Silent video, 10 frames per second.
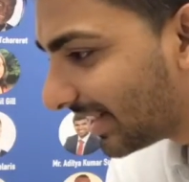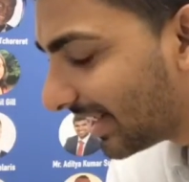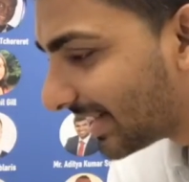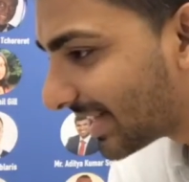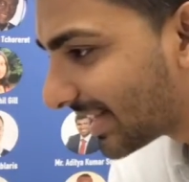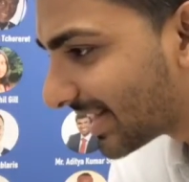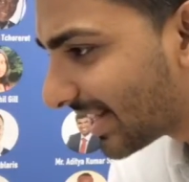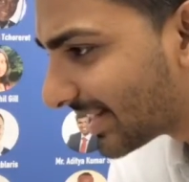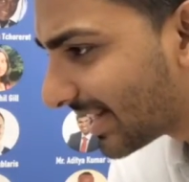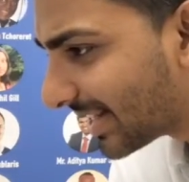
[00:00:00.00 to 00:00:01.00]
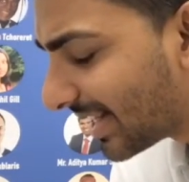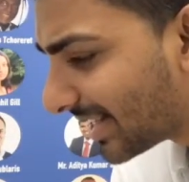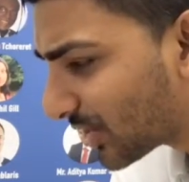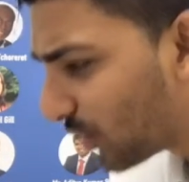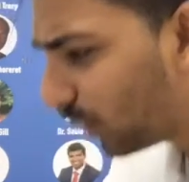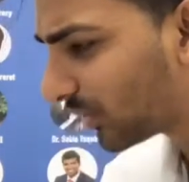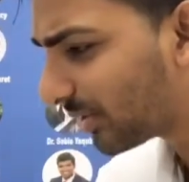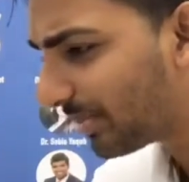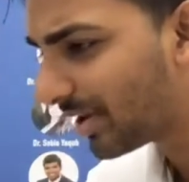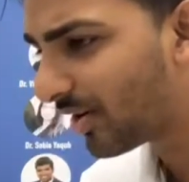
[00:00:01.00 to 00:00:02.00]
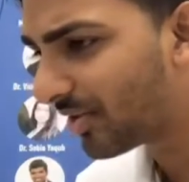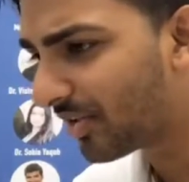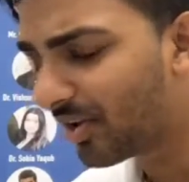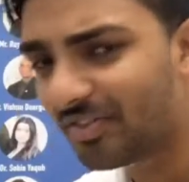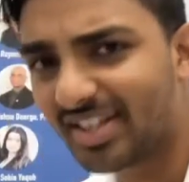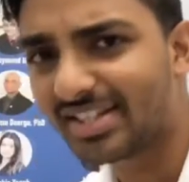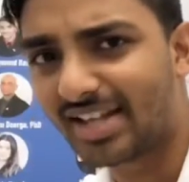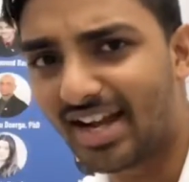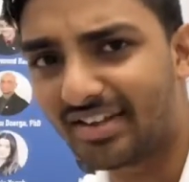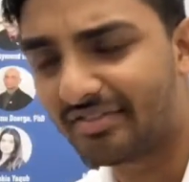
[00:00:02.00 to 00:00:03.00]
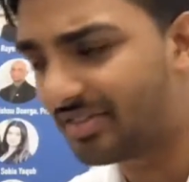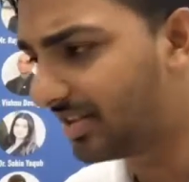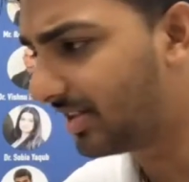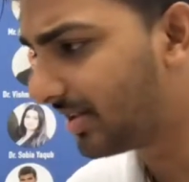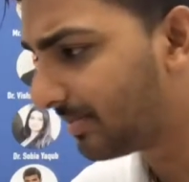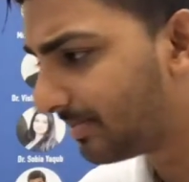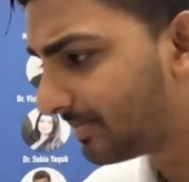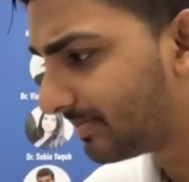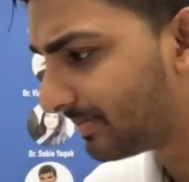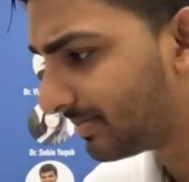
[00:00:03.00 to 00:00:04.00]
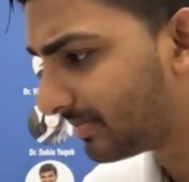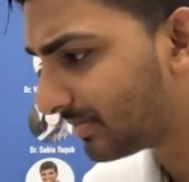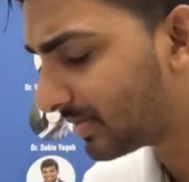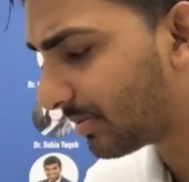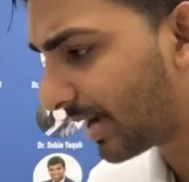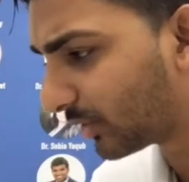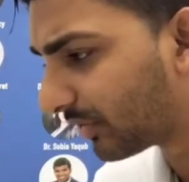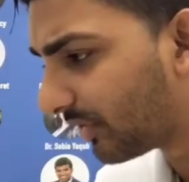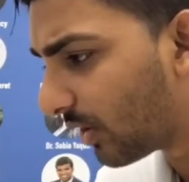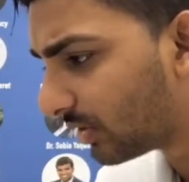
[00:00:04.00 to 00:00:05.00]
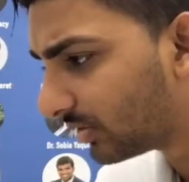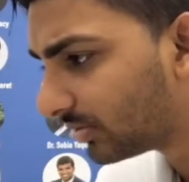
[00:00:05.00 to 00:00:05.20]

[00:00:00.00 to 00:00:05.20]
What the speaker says: It's cool to be on this side of the microphone.